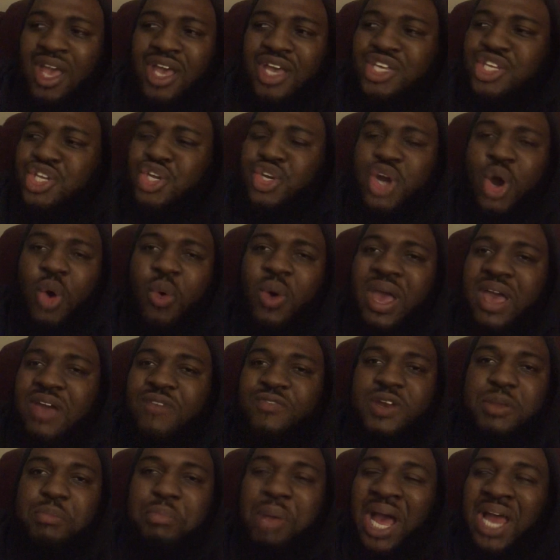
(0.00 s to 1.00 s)
you know,
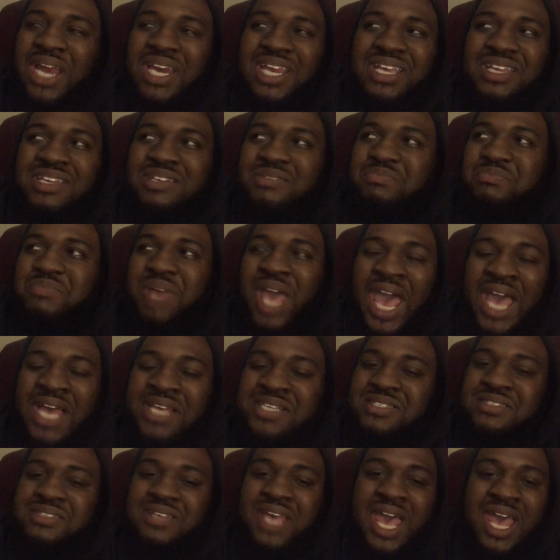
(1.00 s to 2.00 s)
everybody
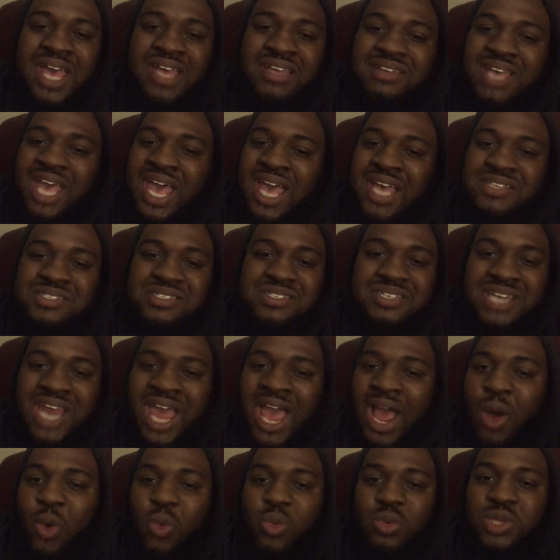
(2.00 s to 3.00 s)
has an
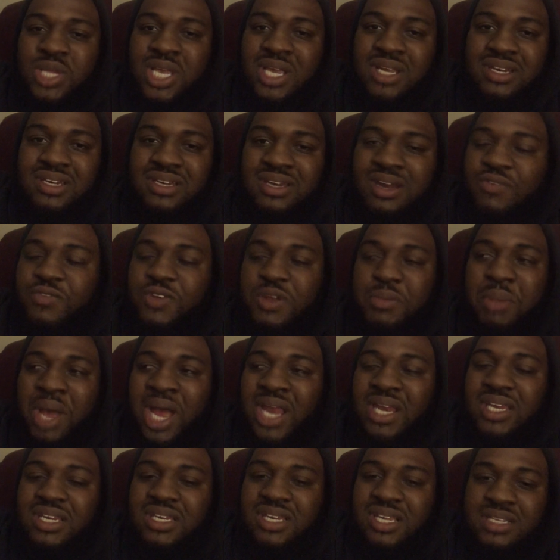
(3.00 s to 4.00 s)
outlet, and
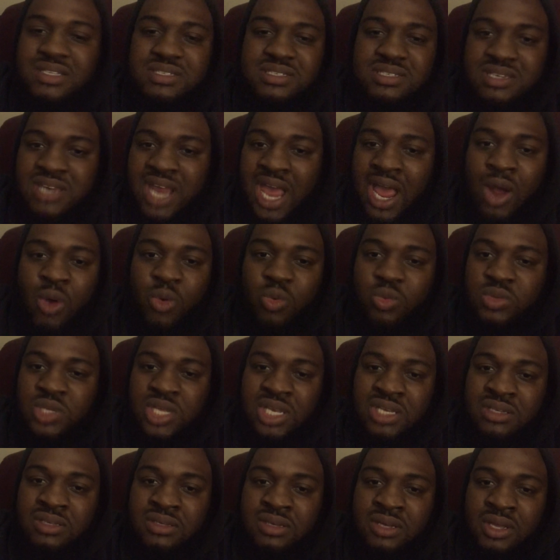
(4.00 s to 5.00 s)
everybody needs an
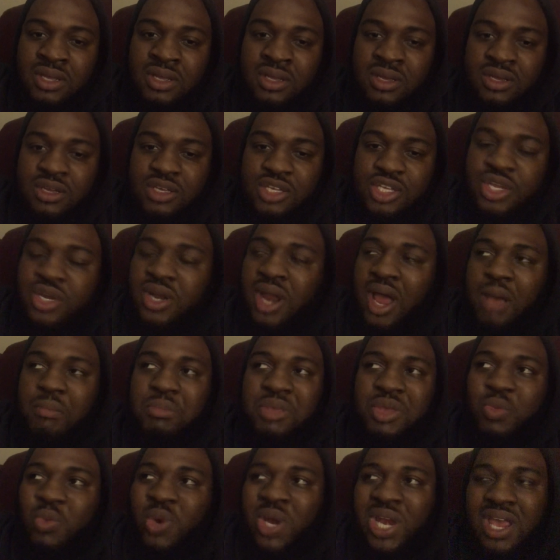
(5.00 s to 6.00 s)
outlet. You know what I
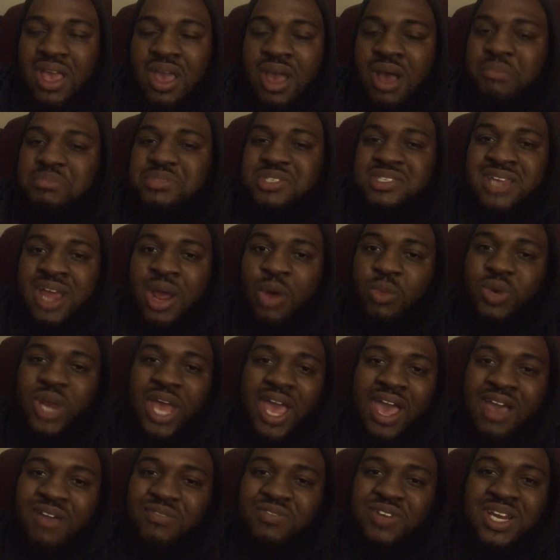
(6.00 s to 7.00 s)
mean? When it comes down to
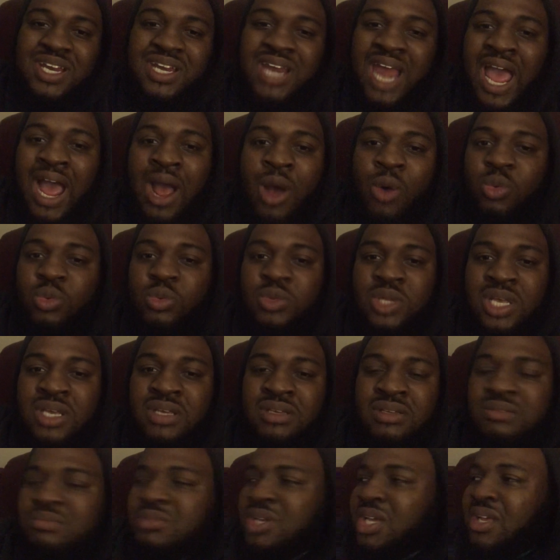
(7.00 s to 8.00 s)
having an
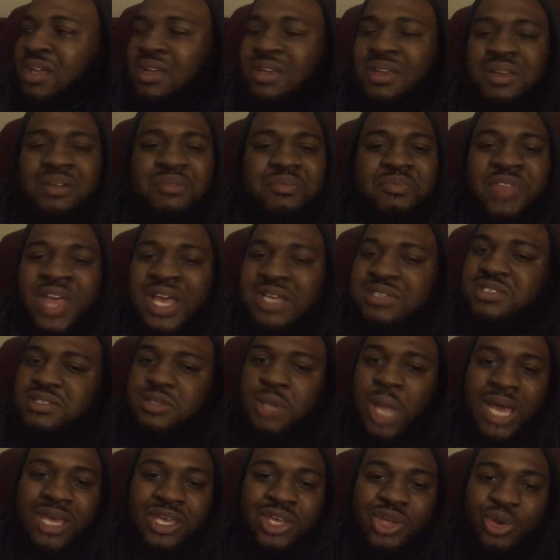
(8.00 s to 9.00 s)
outlet, that's
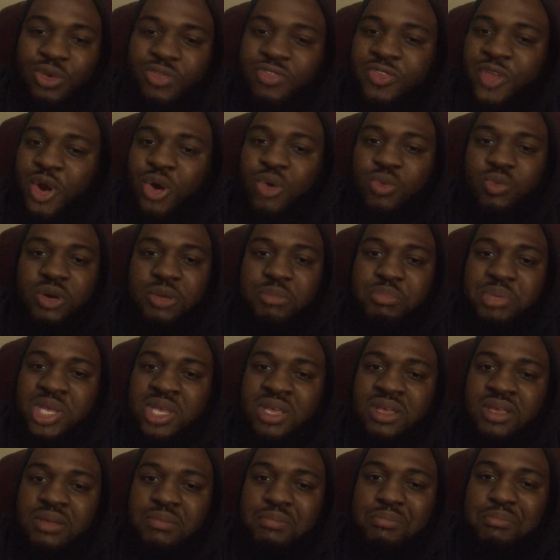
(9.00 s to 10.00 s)
like your
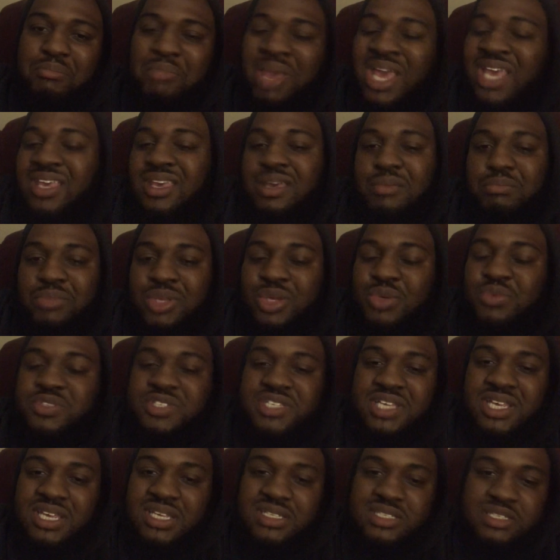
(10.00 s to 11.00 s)
therapy. Making
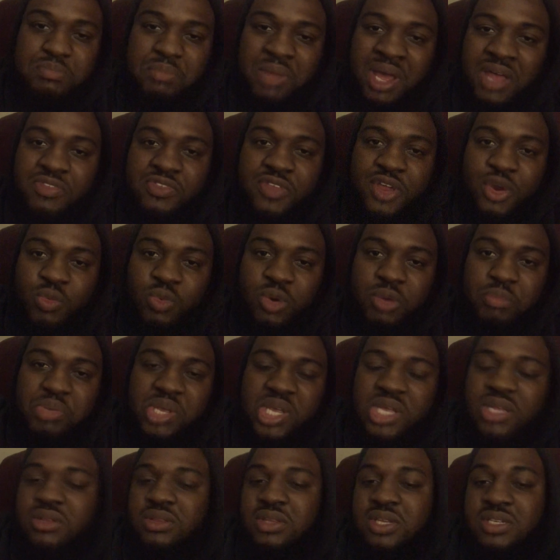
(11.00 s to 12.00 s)
music is my
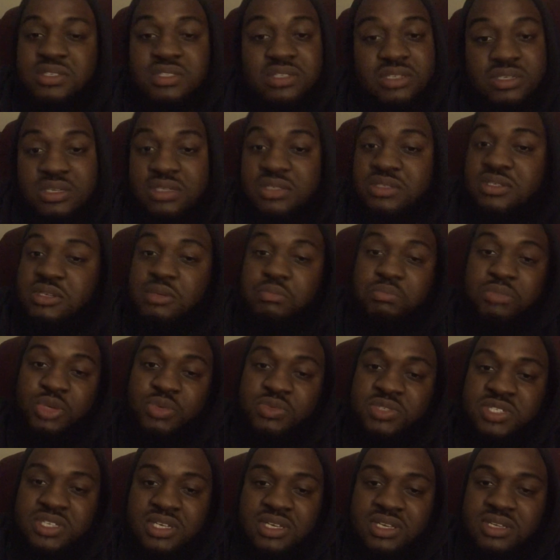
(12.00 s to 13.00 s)
therapy. Listening to
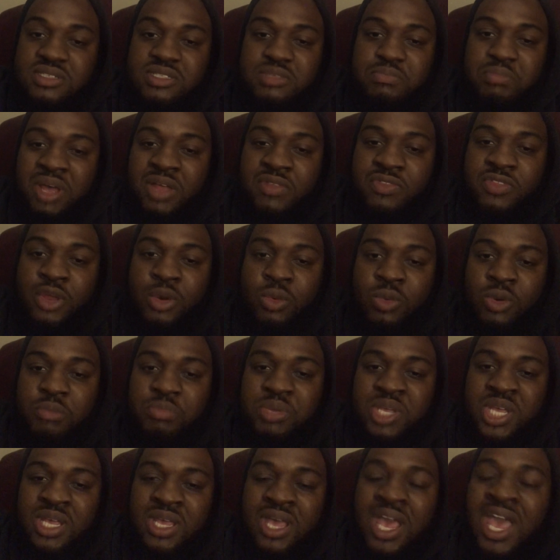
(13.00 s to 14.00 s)
music is my
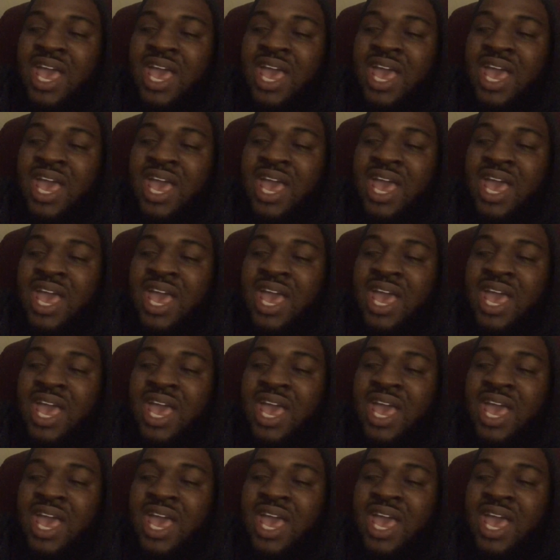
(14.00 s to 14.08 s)
therapy.